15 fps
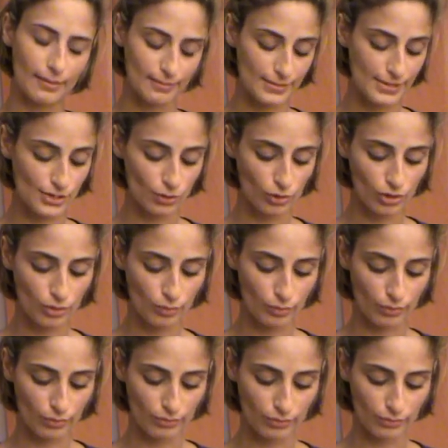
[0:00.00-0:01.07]
store
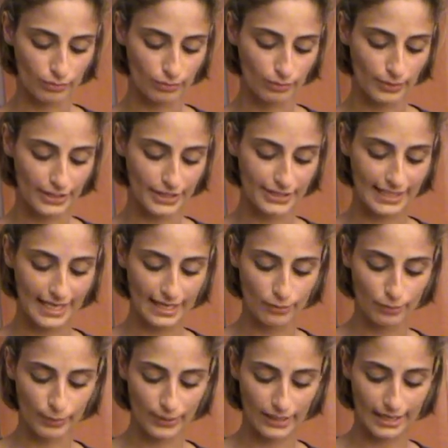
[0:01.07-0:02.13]
where
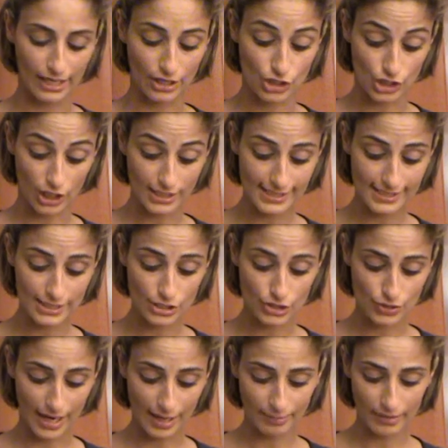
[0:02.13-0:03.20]
they will adjust the
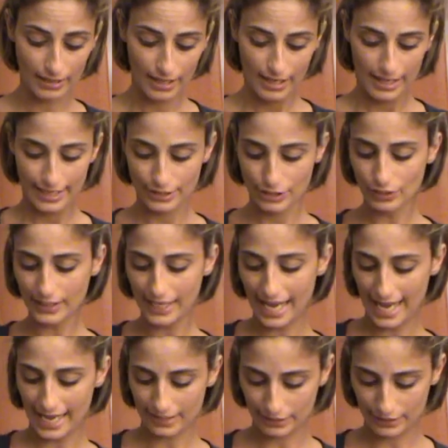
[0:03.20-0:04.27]
strap, and you
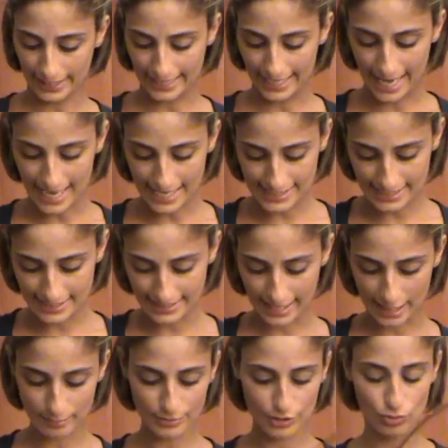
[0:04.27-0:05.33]
can ask
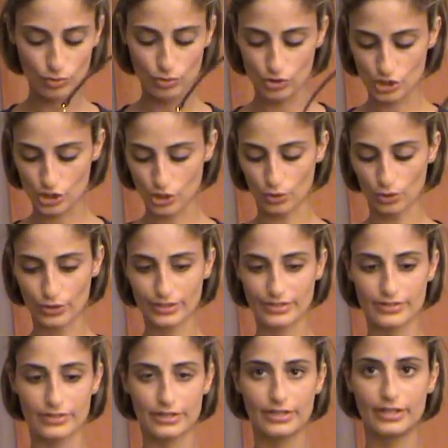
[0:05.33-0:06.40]
them to
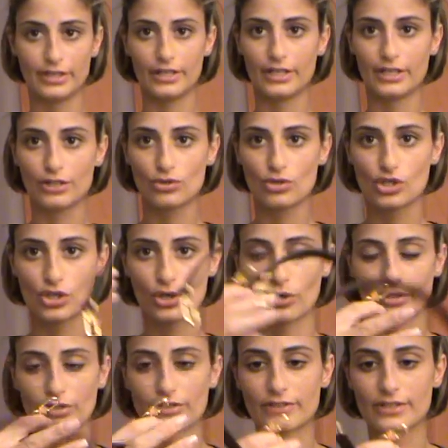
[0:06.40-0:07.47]
short
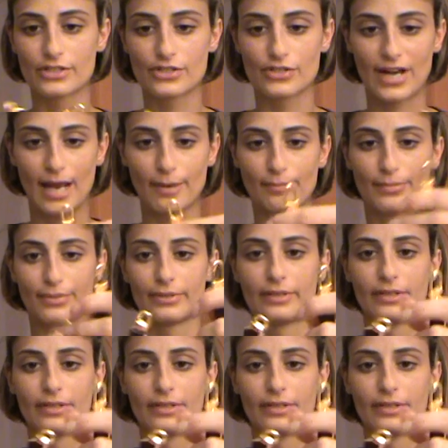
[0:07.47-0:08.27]
the strap,